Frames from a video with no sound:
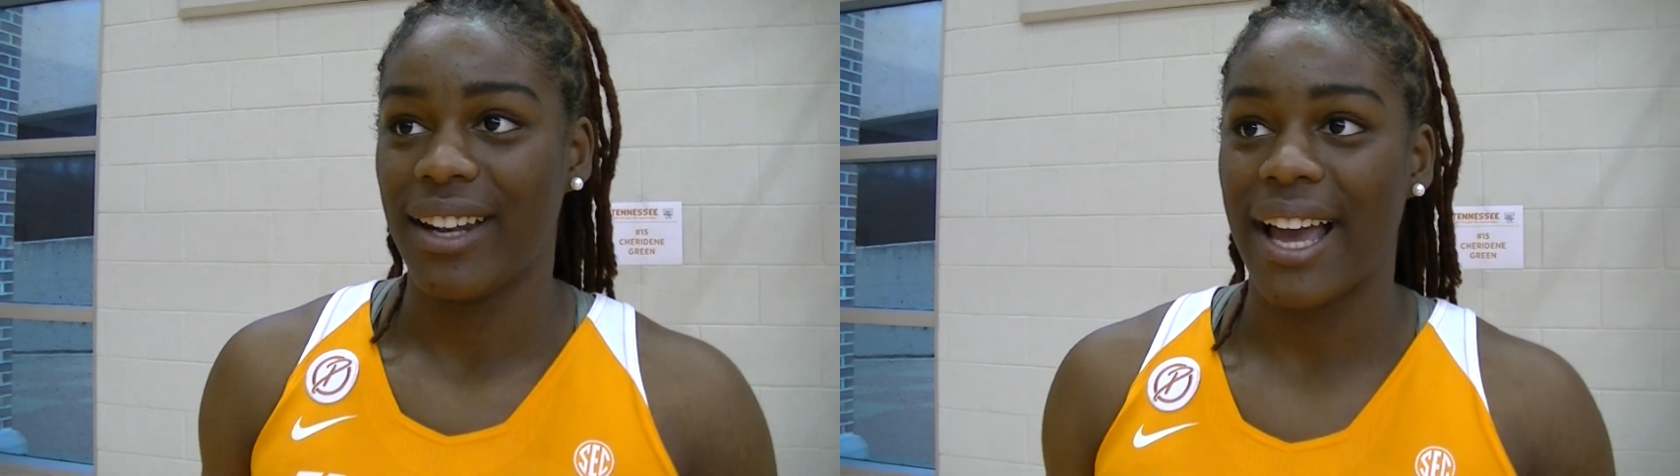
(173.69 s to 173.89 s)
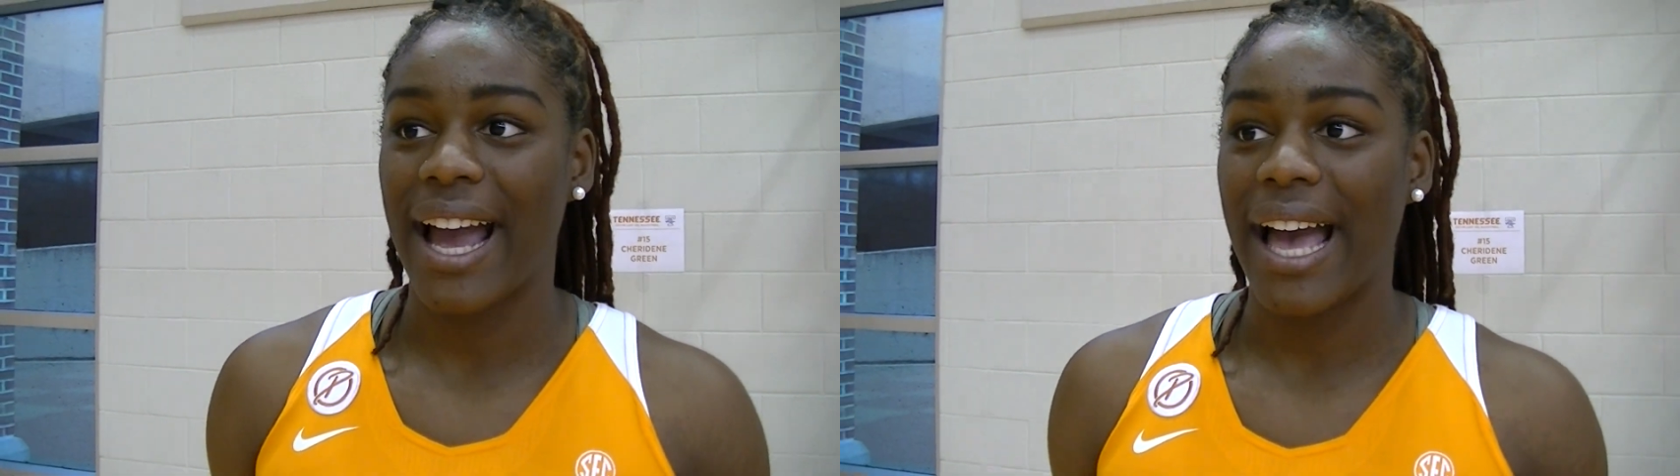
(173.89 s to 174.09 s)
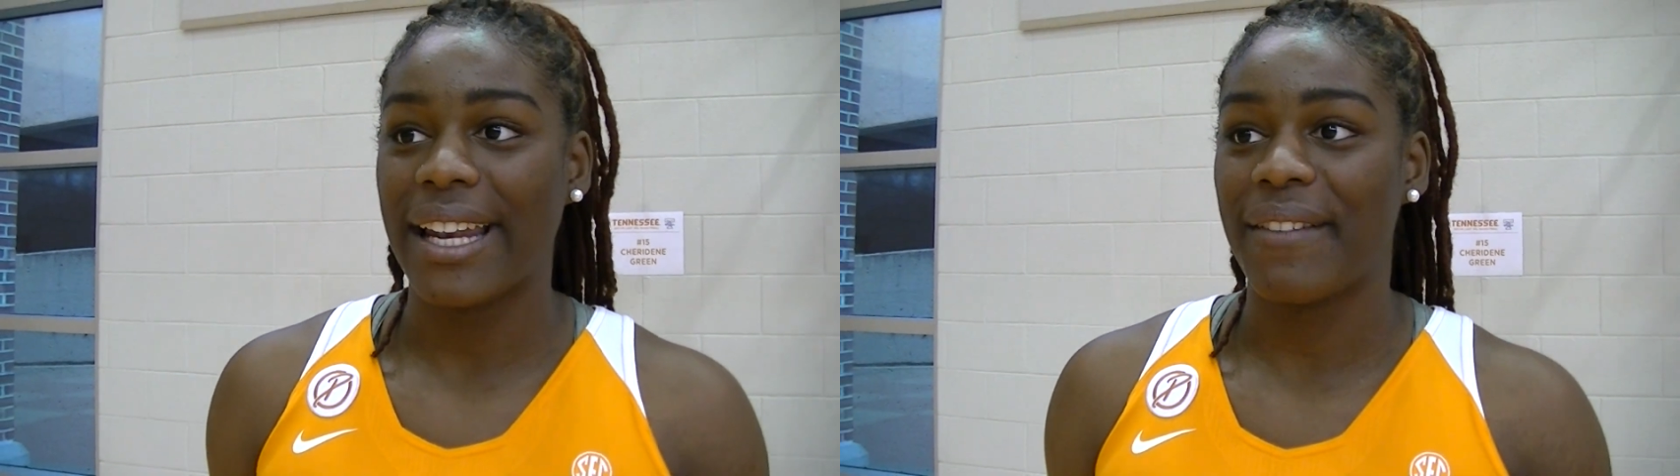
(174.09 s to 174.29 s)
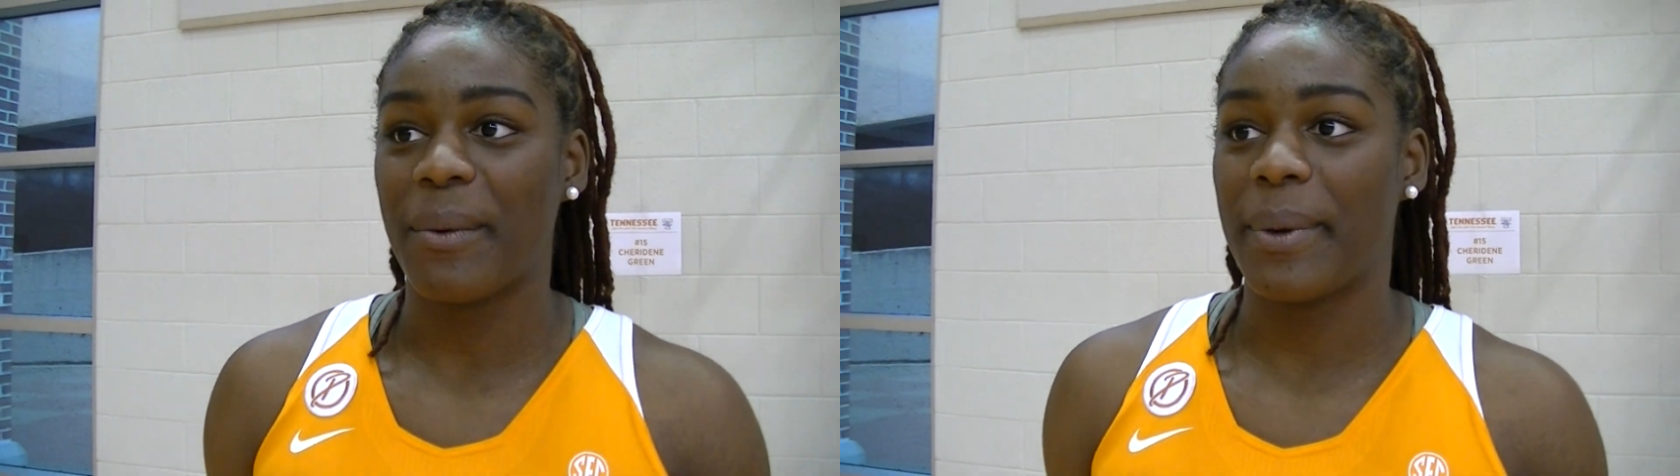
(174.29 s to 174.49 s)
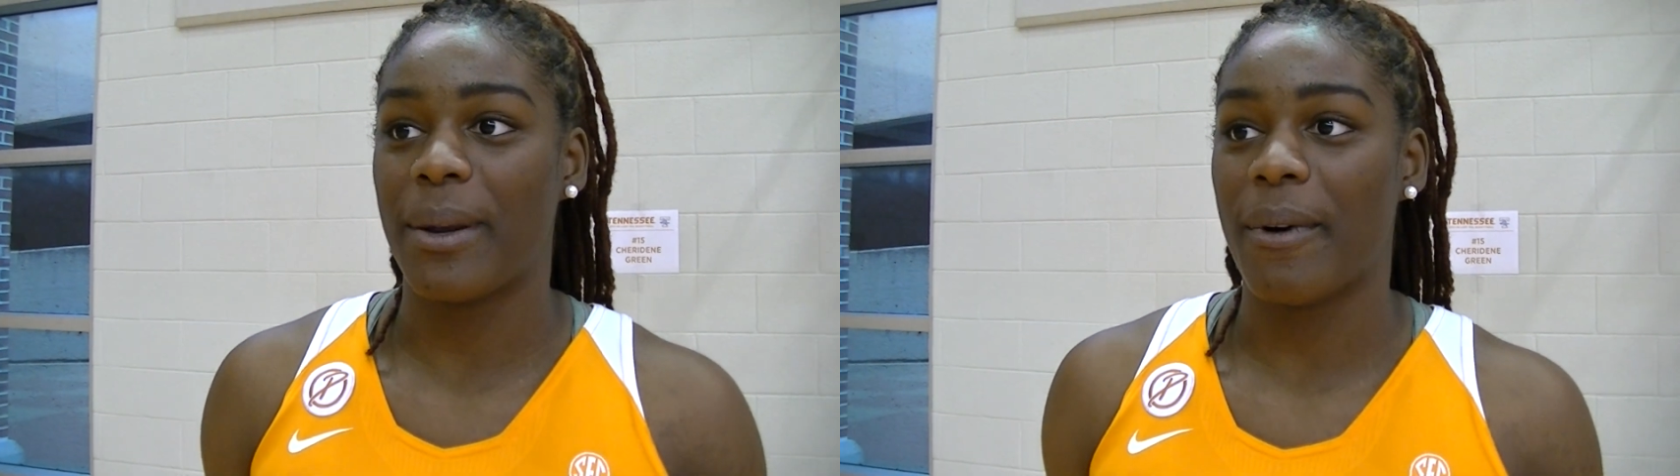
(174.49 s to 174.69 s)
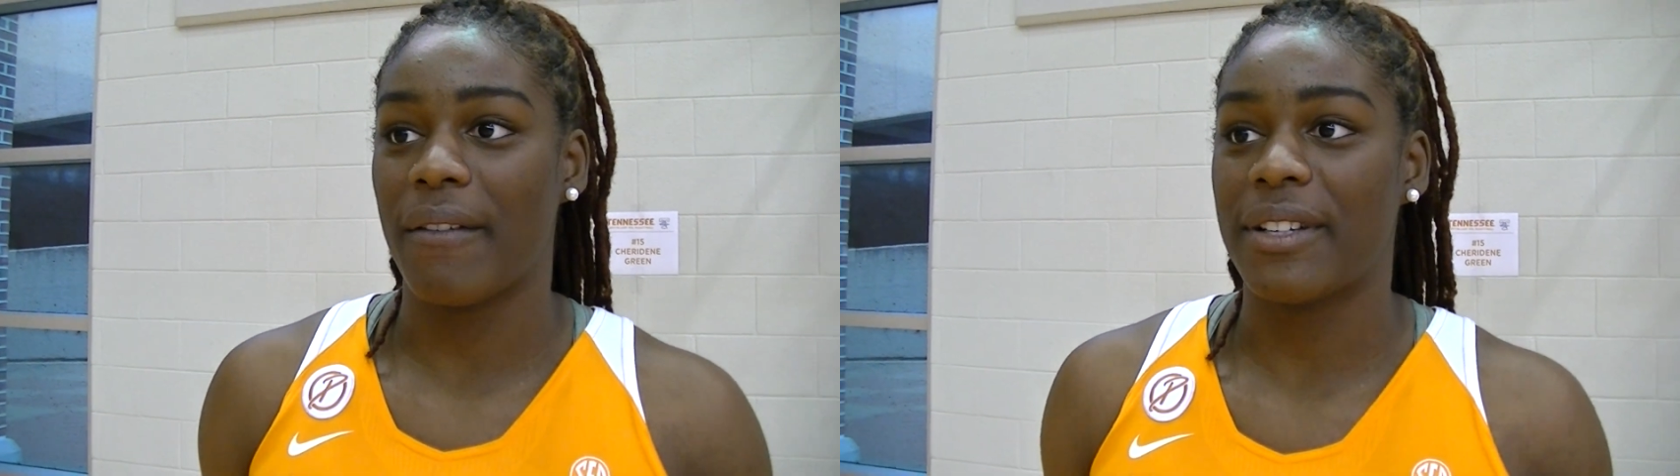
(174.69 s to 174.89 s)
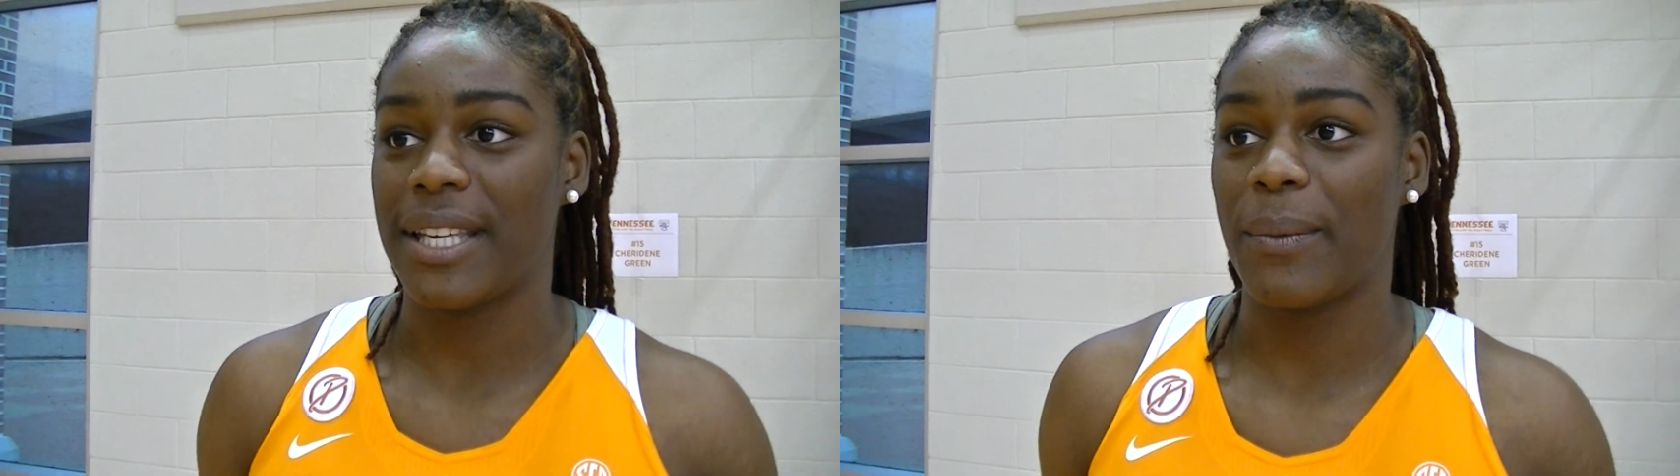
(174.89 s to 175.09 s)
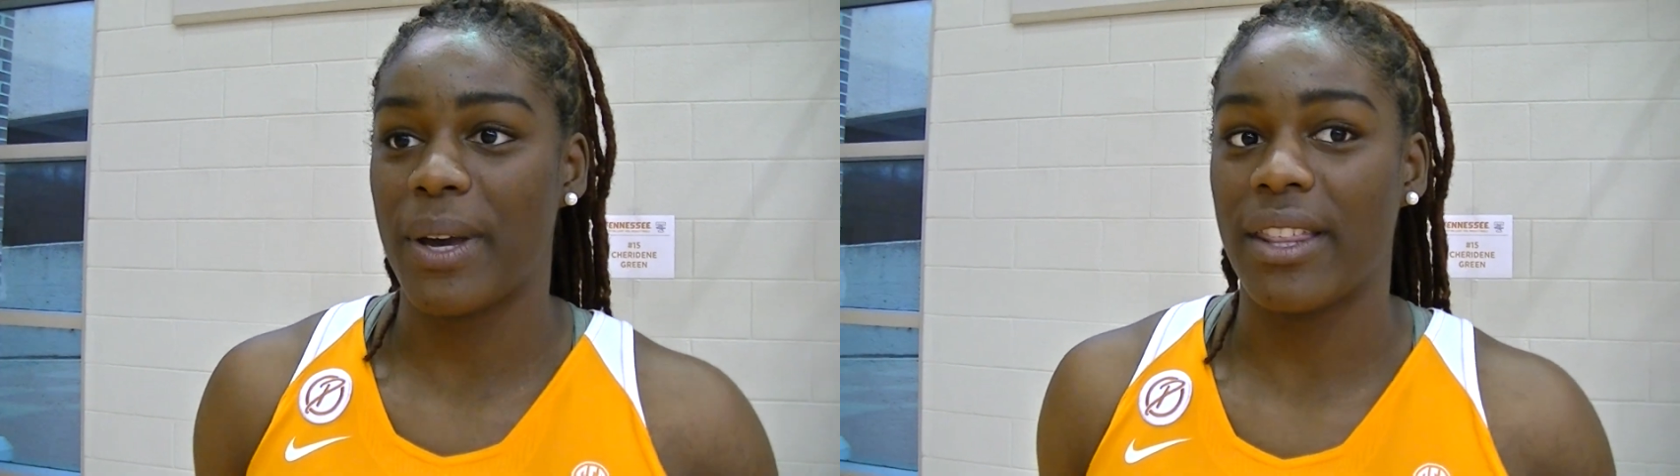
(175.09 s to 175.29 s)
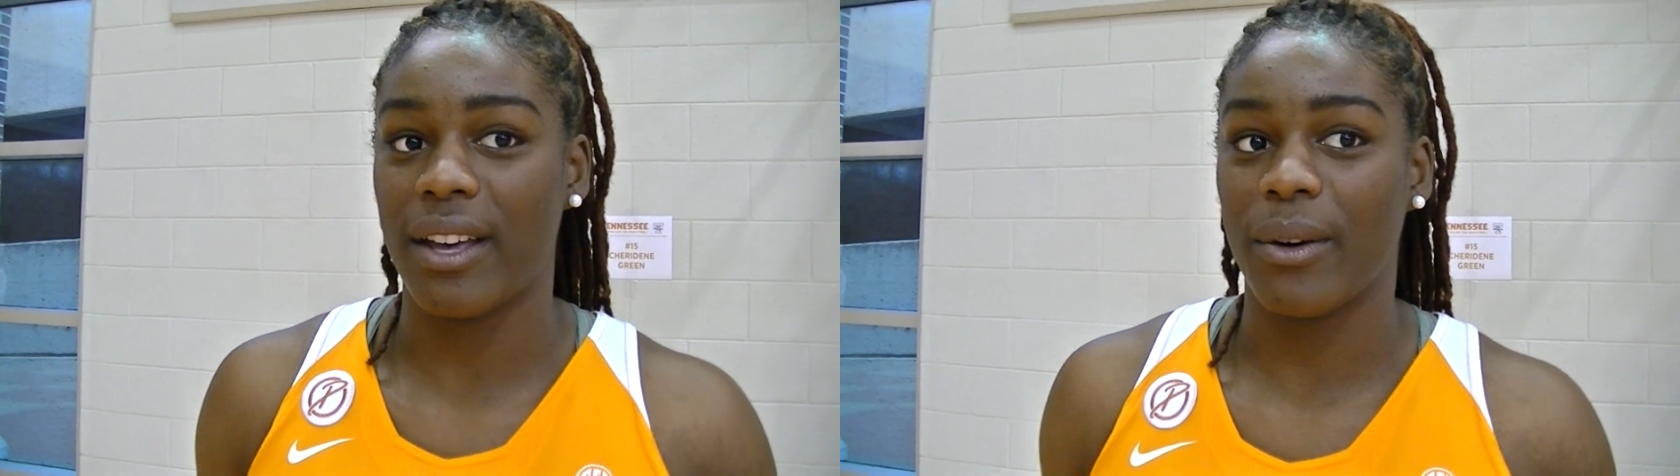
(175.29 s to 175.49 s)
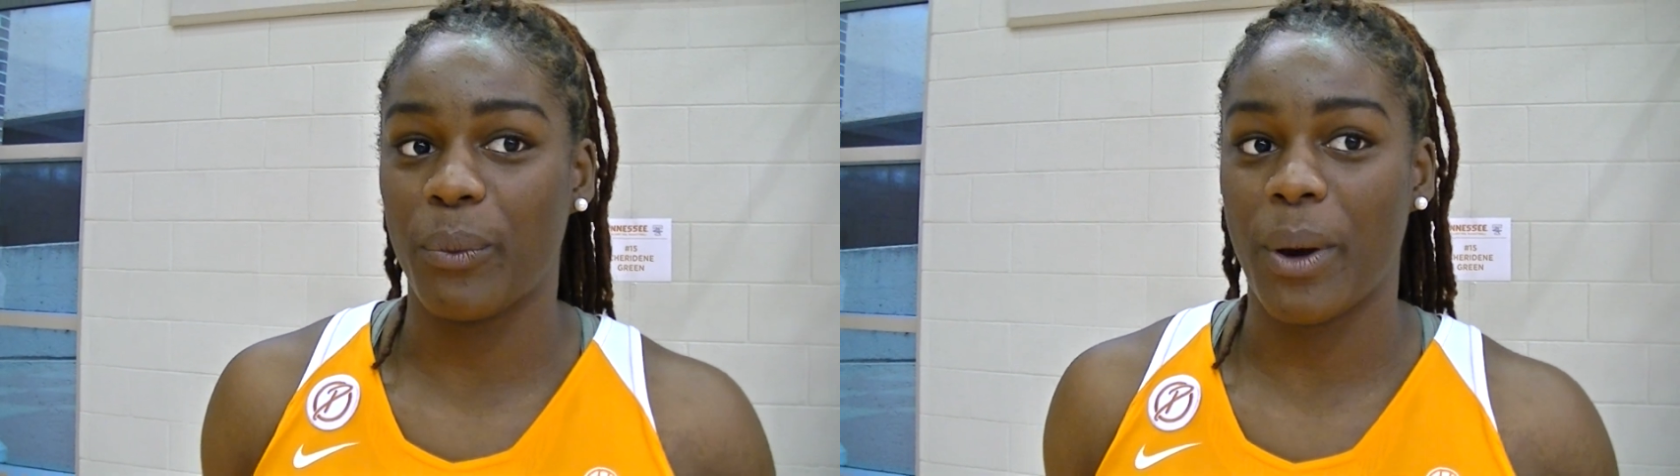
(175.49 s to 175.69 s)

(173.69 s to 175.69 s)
Like I had never been a part of a team where the,